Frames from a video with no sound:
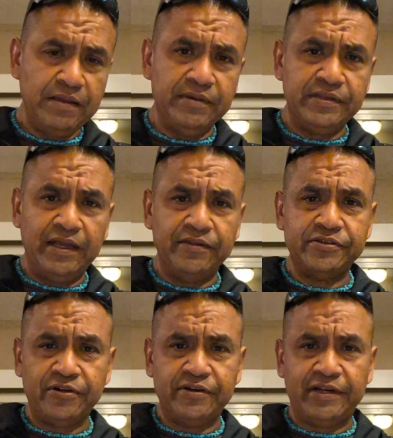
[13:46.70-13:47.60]
But now they're
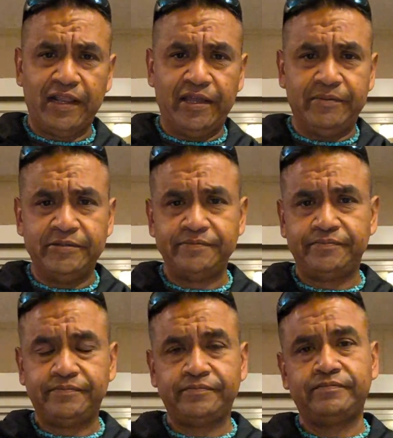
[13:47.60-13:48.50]
starting to climb,
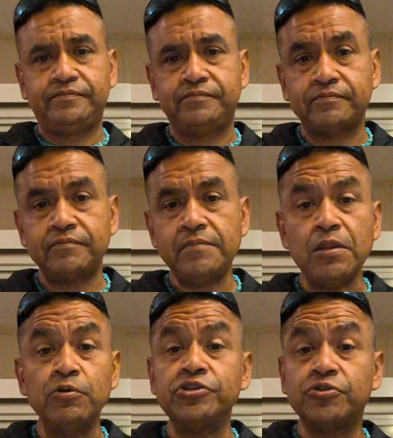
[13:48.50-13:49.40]

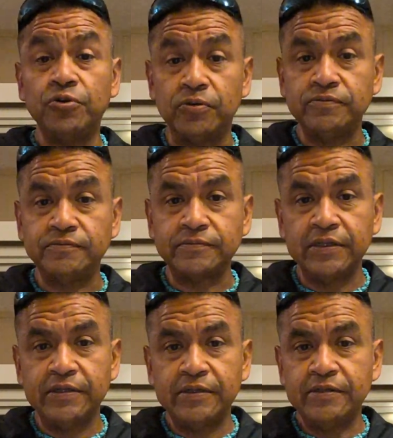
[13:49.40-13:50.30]
which is cool.
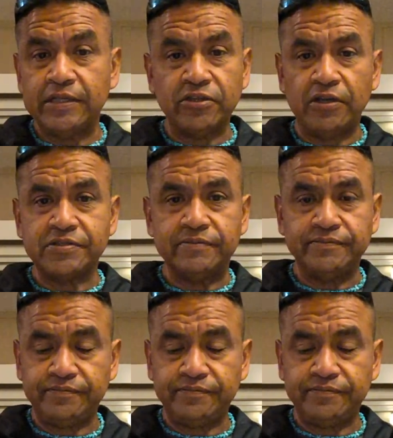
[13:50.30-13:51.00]
It's awesome.